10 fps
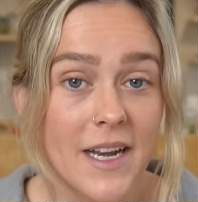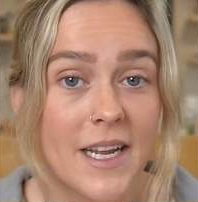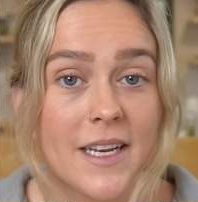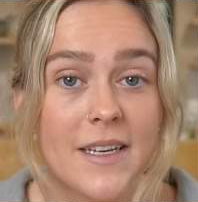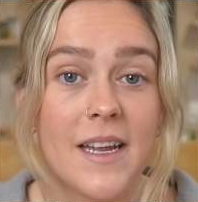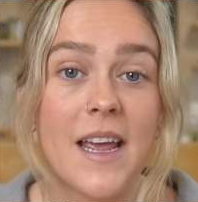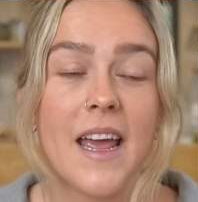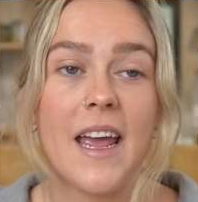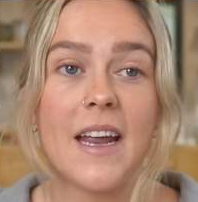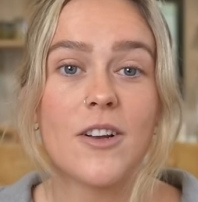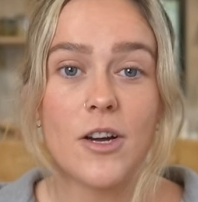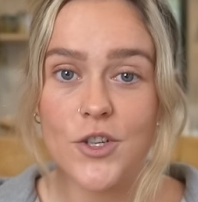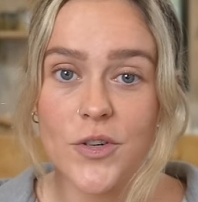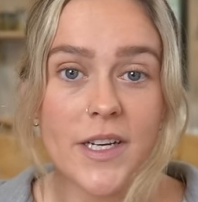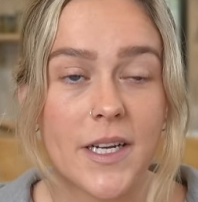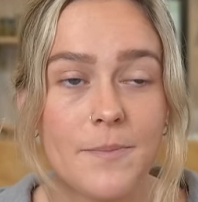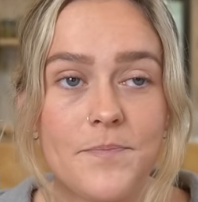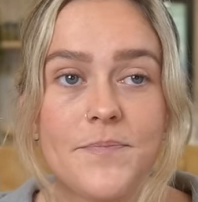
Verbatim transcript: in and got treated.